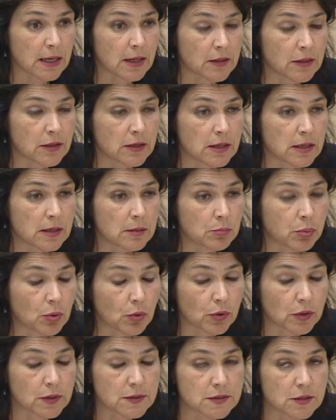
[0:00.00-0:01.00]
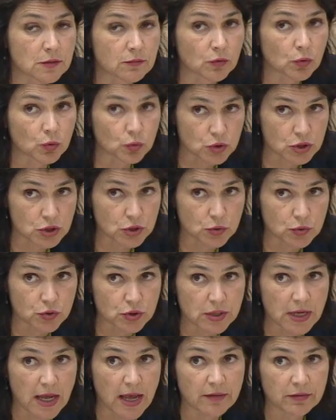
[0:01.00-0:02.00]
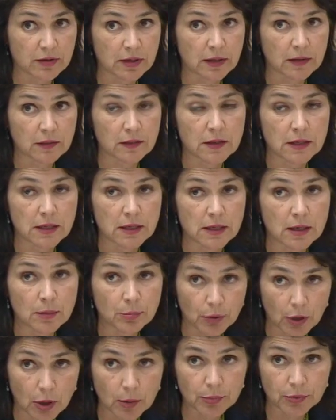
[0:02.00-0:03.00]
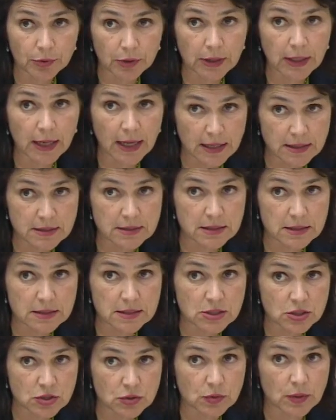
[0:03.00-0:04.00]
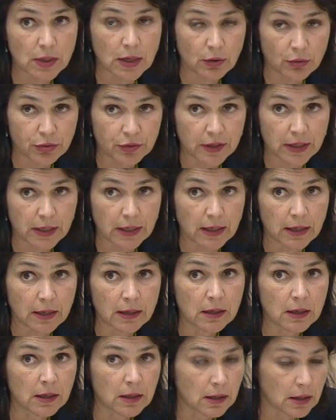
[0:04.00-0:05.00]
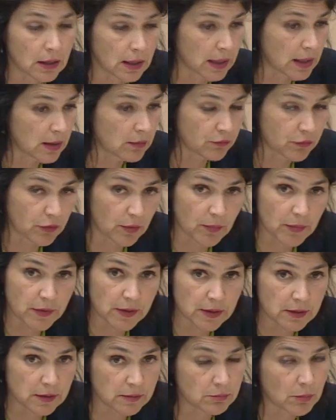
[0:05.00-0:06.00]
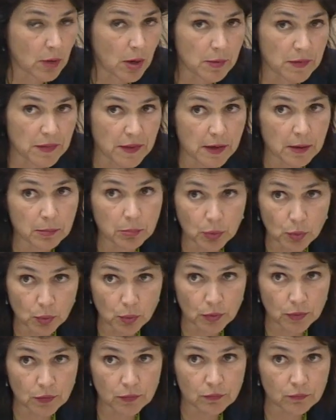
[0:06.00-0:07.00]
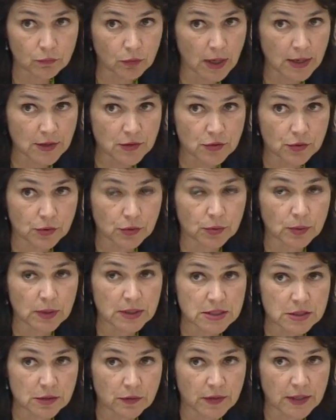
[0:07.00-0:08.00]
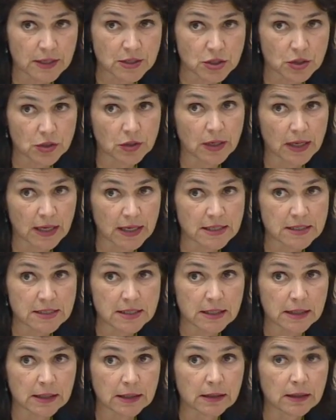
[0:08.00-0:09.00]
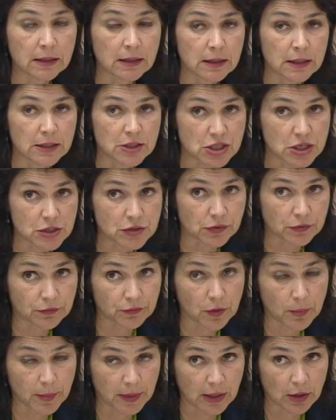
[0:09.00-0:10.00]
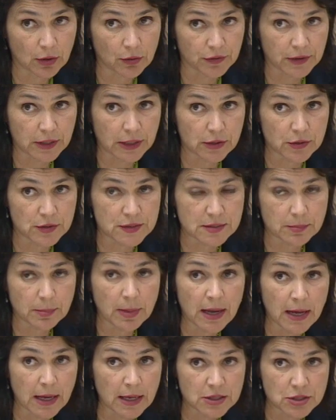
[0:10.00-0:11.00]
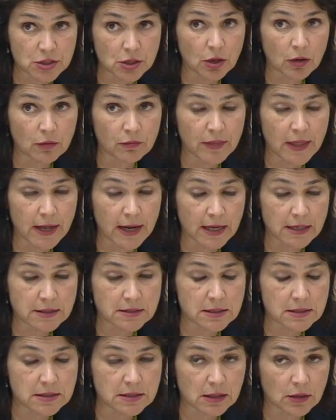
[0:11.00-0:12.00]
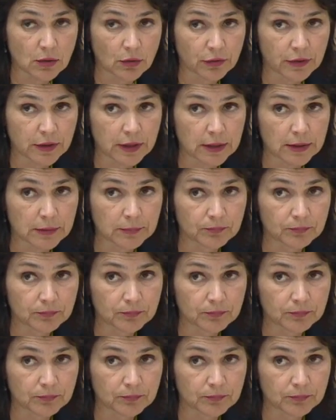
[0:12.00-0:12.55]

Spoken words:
the importance of all children having the appropriate access to health care from the moment they are born right through until they turn 18. Gender-affirming health care is a part of that access to health care.